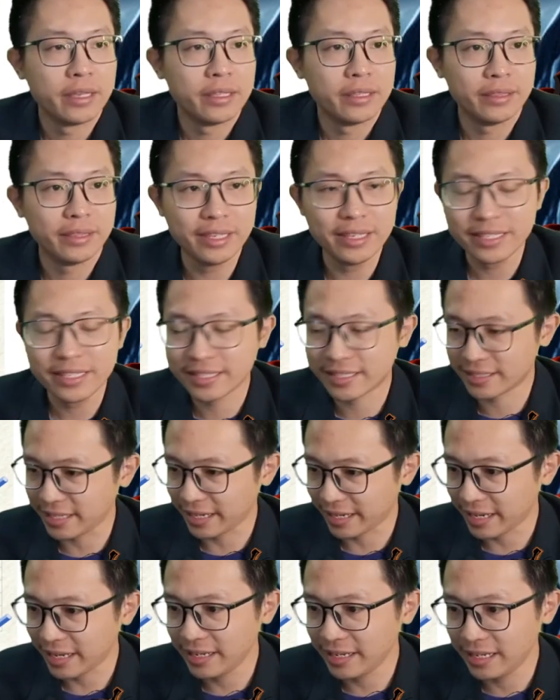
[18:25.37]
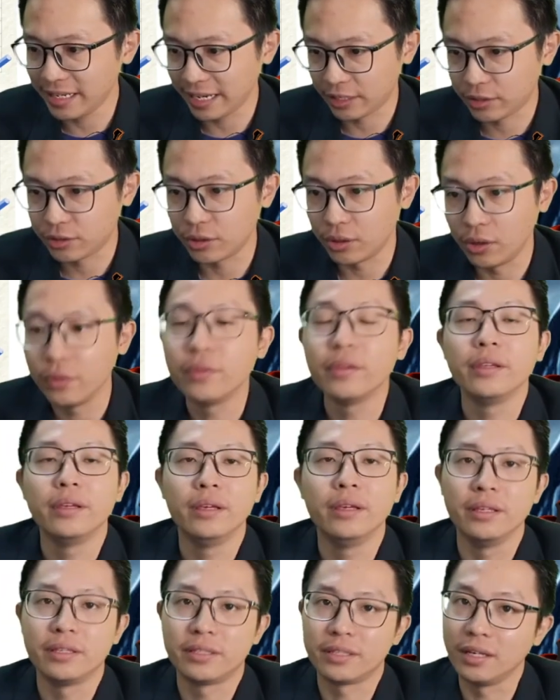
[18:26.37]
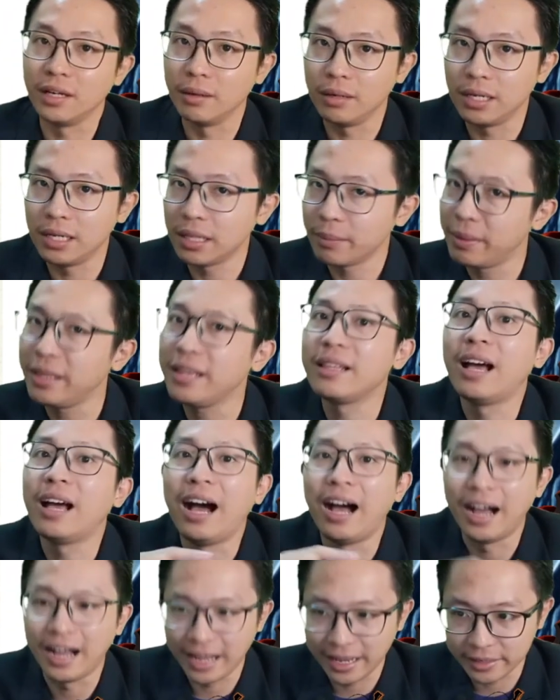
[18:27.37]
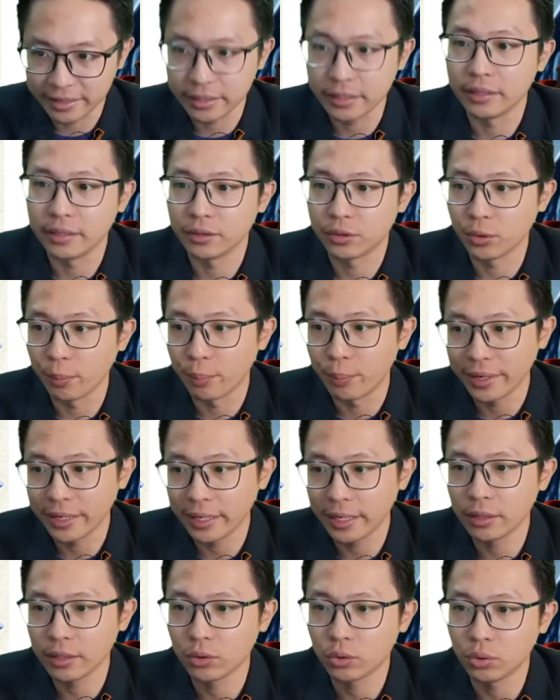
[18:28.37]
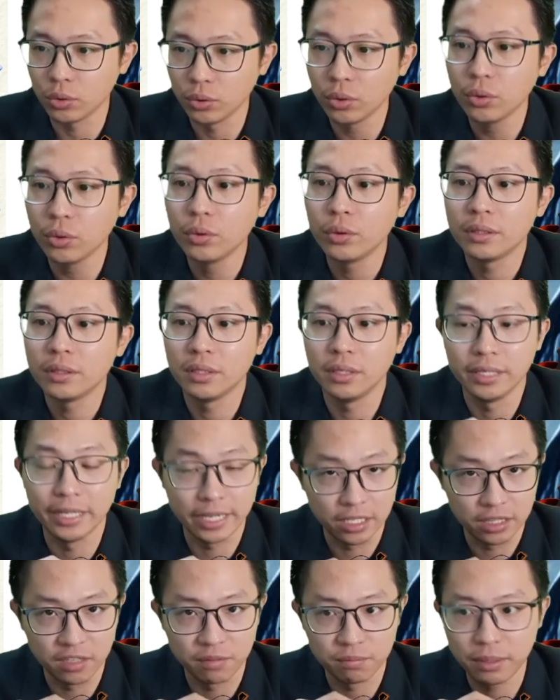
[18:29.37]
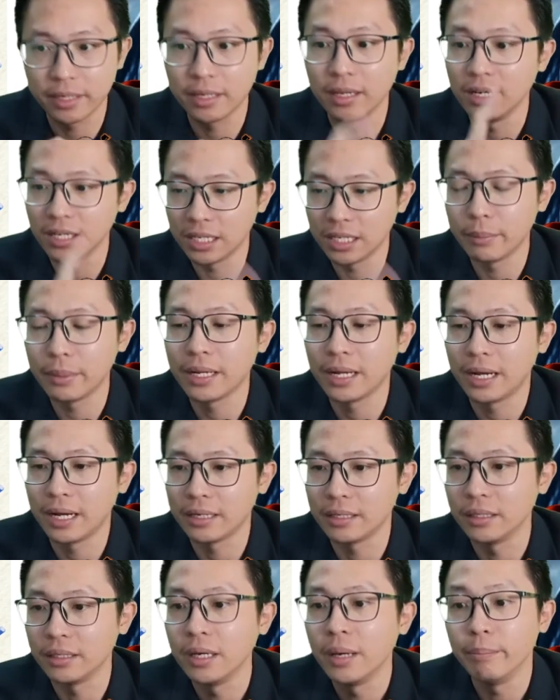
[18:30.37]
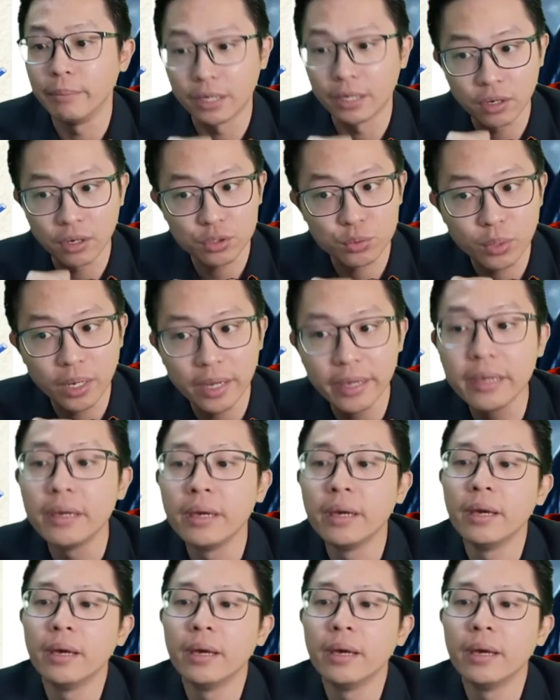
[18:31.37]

This second electron is a little bit harder to bring it to the negative plate. A little bit harder. Because why?